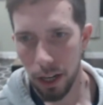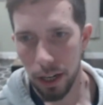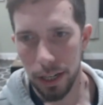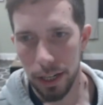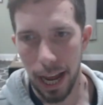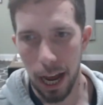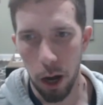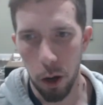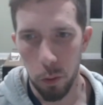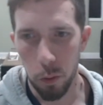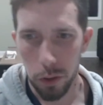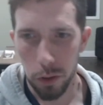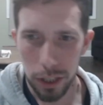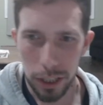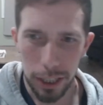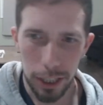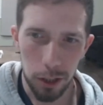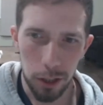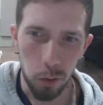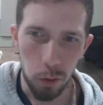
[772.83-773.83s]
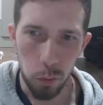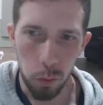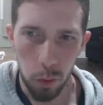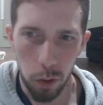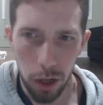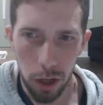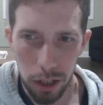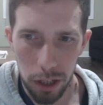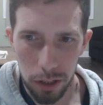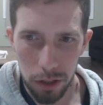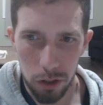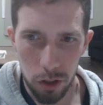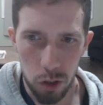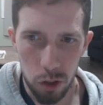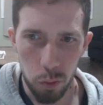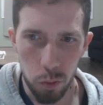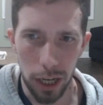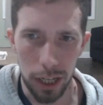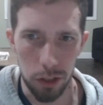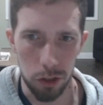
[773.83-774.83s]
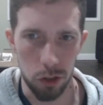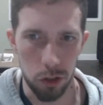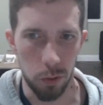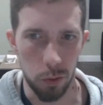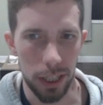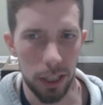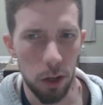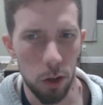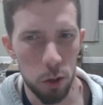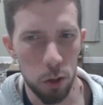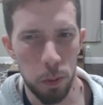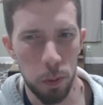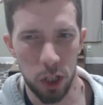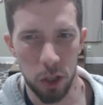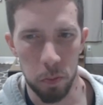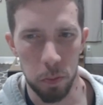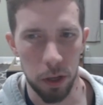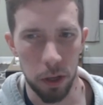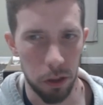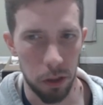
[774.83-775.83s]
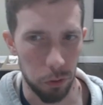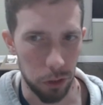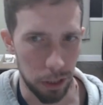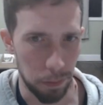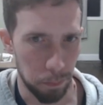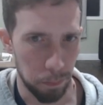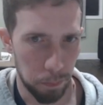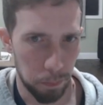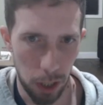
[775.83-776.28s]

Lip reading: Now, here, what does white do? He goes bishop b3.